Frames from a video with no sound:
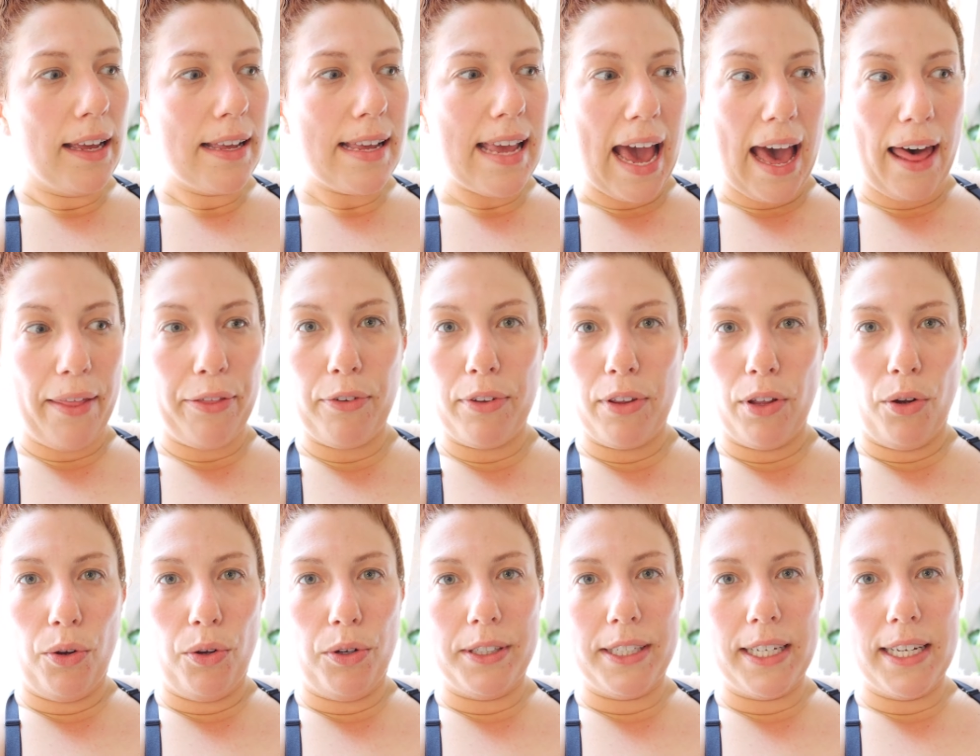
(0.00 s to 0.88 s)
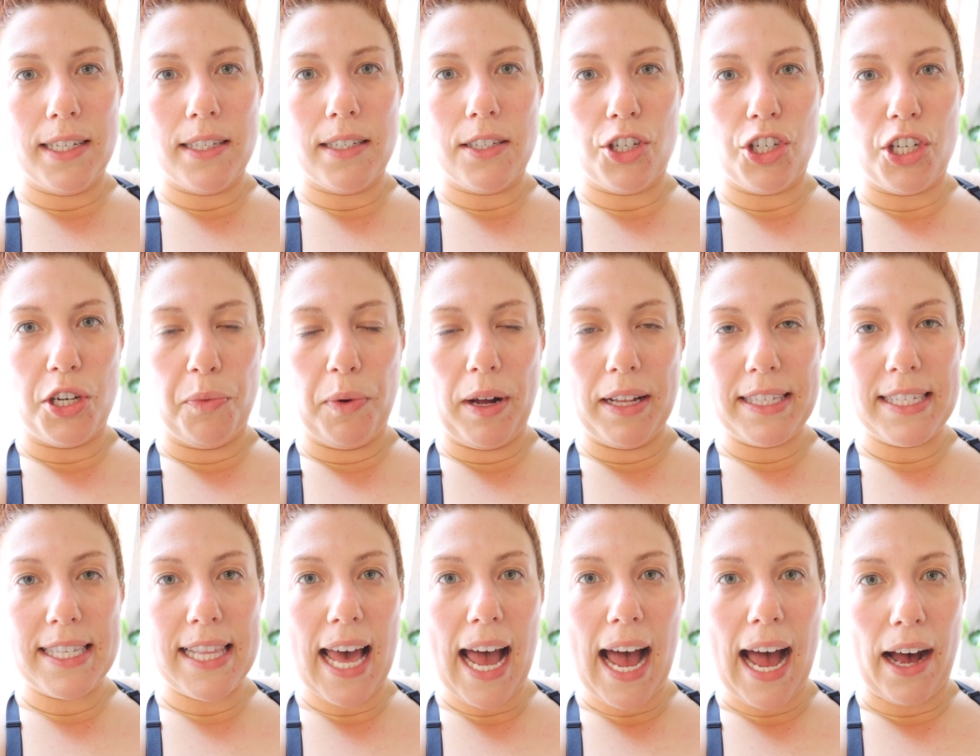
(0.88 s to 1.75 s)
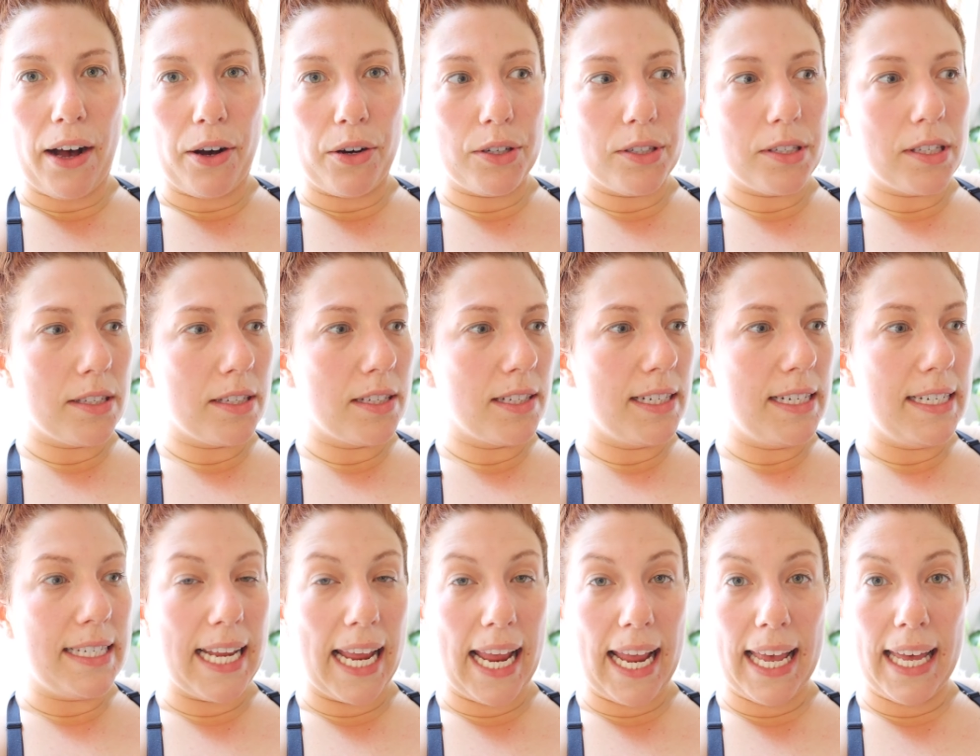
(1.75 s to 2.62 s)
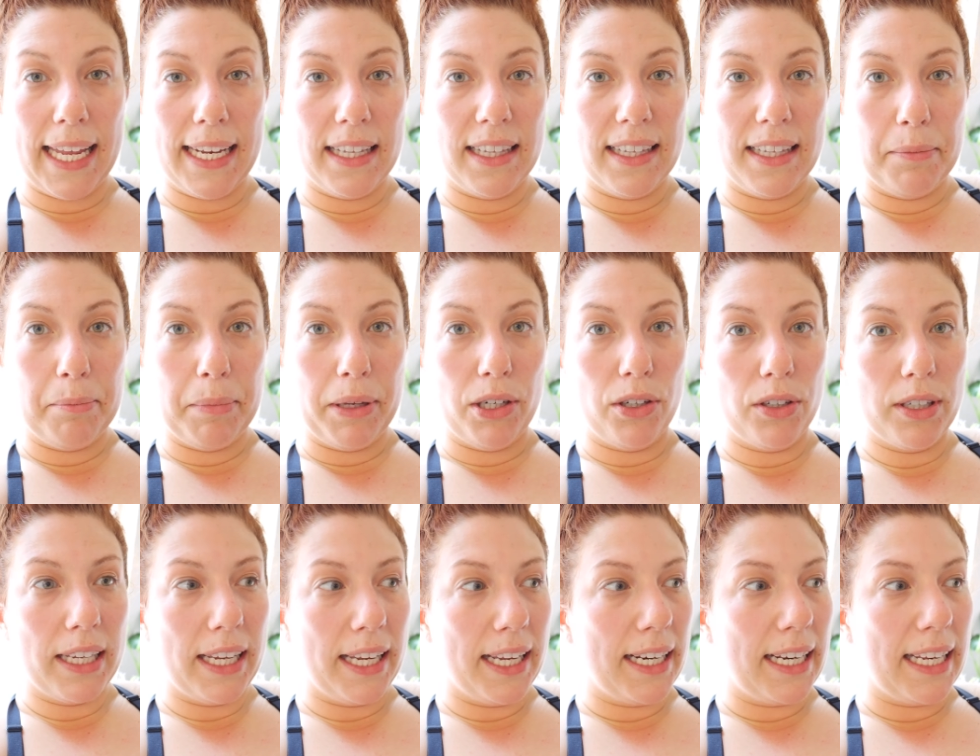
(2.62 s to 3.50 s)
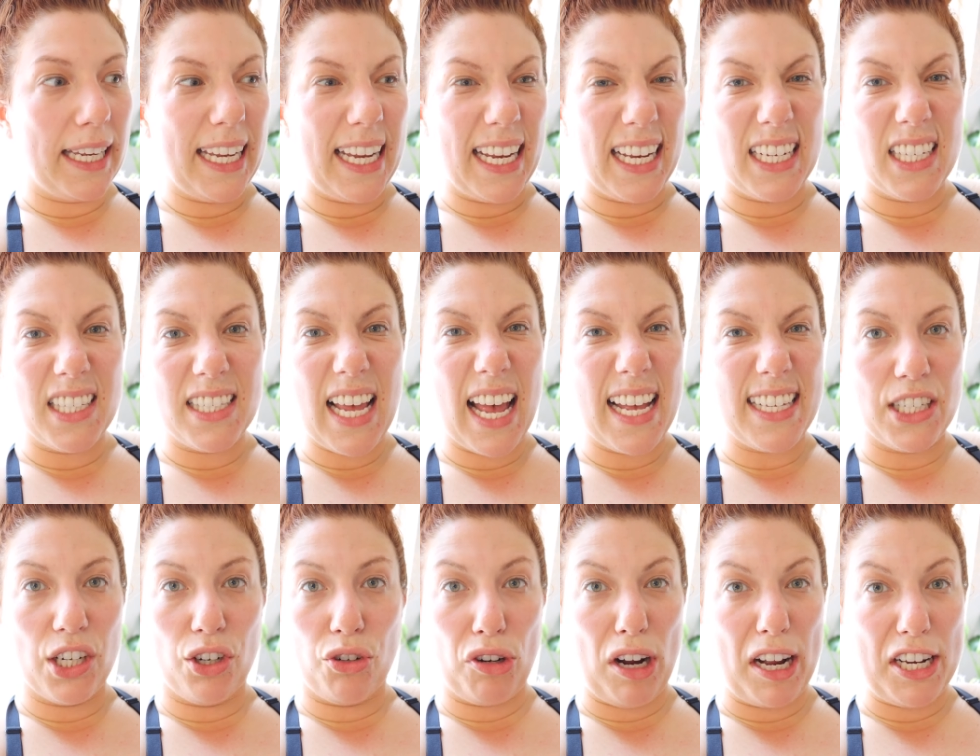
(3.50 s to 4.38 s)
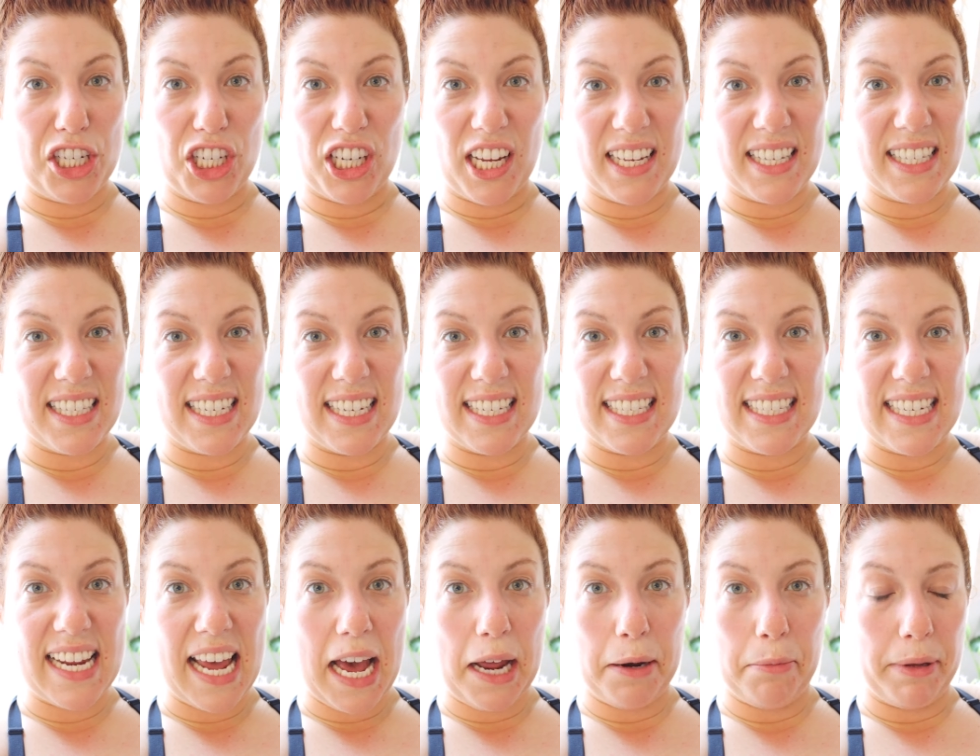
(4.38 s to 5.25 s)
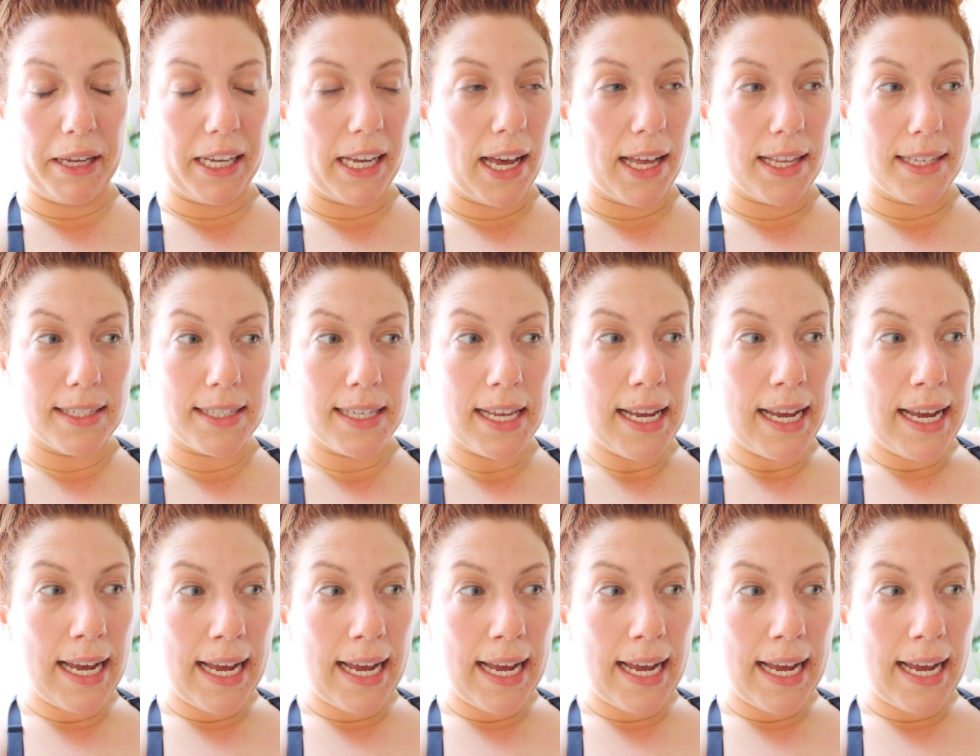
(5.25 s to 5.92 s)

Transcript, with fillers: Catherine, the oldest, she wants the house. Dan, the middle kid, he has a grudge against his dad because